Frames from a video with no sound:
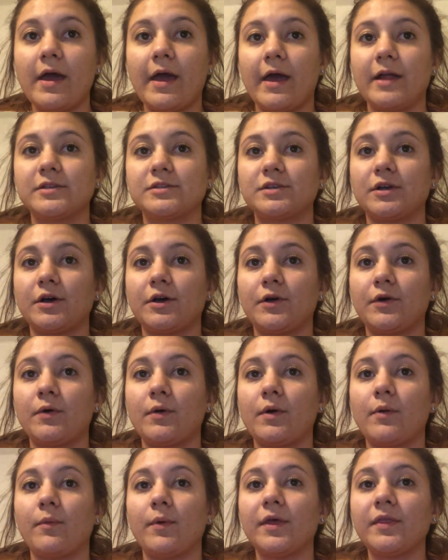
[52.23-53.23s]
And
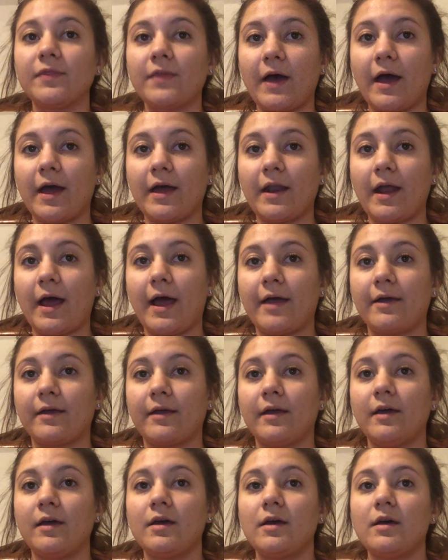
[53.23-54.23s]
so with that,
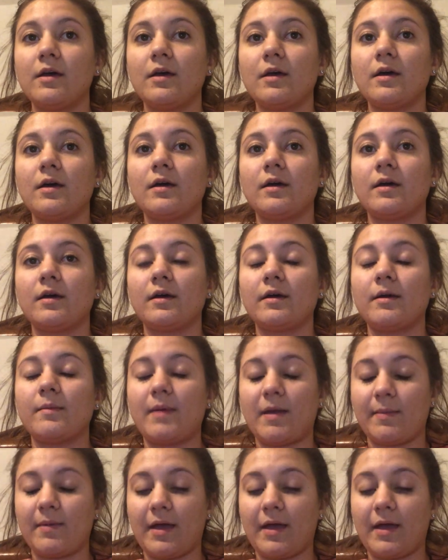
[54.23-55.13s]
it made